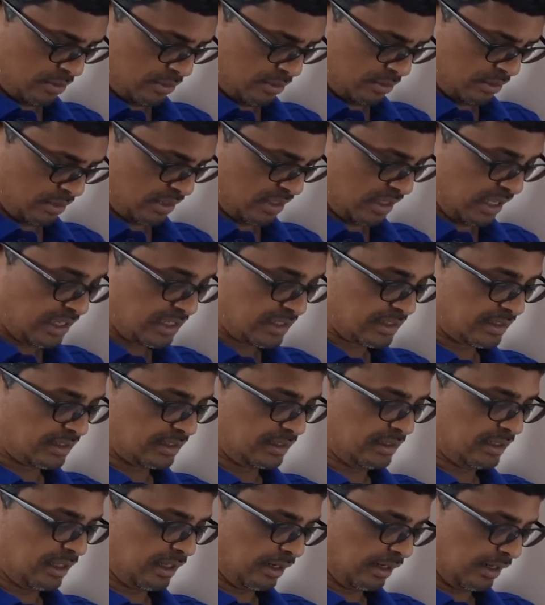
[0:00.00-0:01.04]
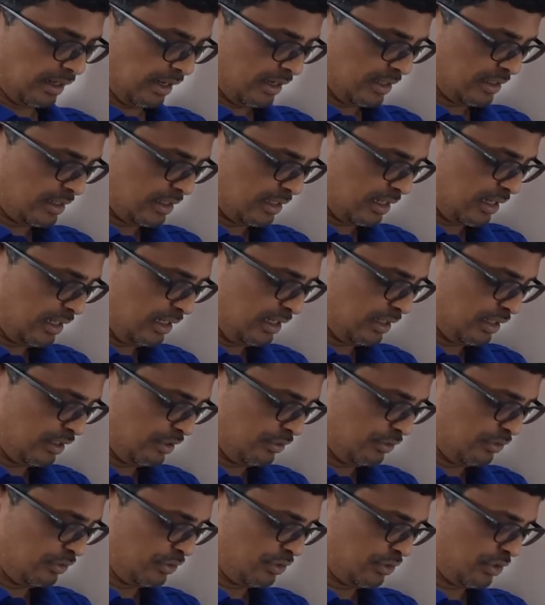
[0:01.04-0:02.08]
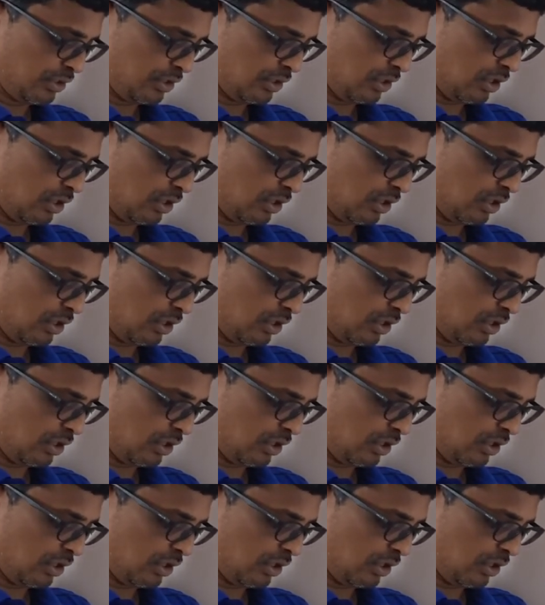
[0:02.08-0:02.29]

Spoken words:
Thus, the relation gives